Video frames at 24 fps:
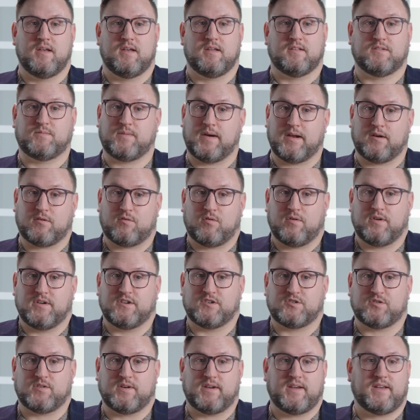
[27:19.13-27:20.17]
spinal cord
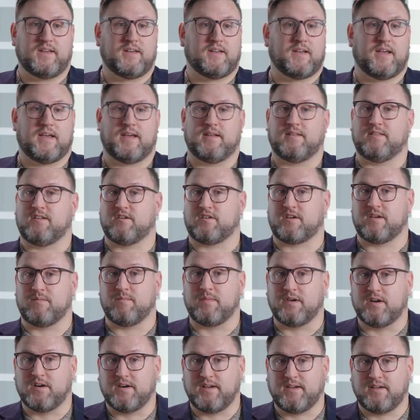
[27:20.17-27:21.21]
injury and their
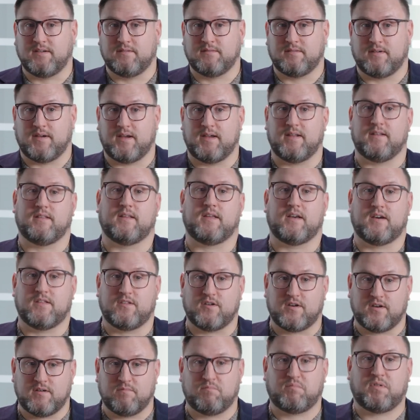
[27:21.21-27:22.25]
community and the
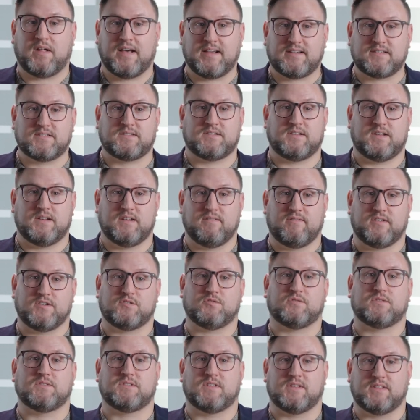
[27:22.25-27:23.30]
other Plex
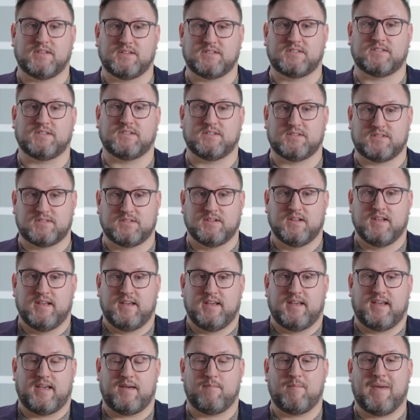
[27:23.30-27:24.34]
individuals that this is
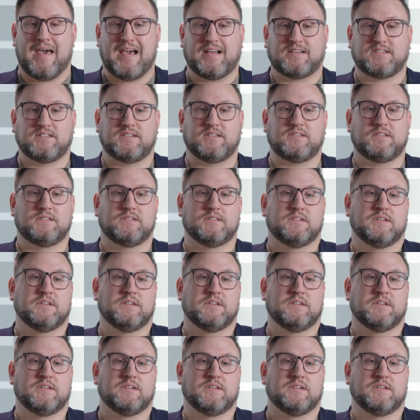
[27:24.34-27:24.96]
impacting,